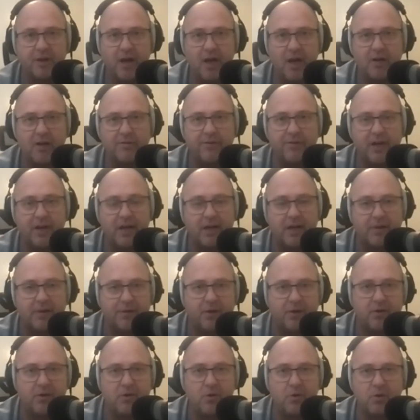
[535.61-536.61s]
over
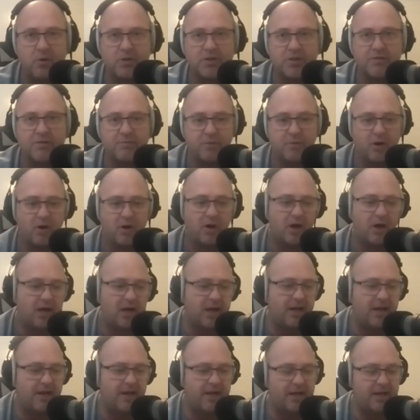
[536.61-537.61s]
the course of
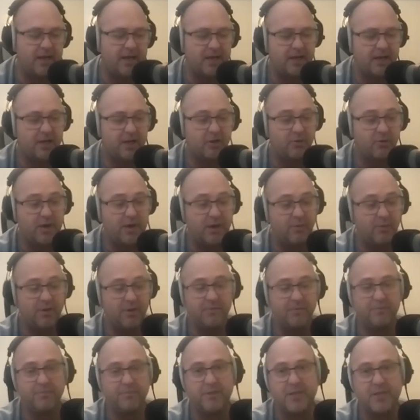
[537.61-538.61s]
my career
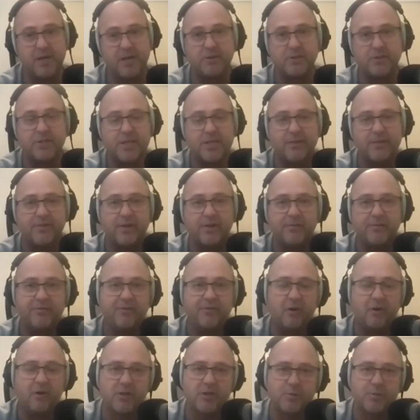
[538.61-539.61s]
with Channel 7 and
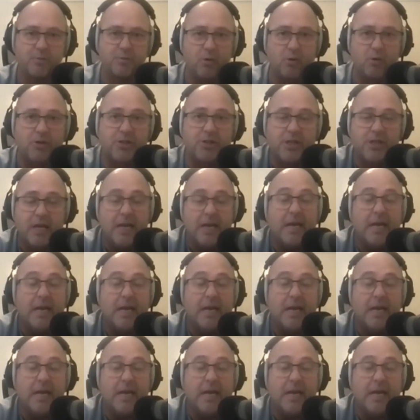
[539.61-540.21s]
Fox Sports.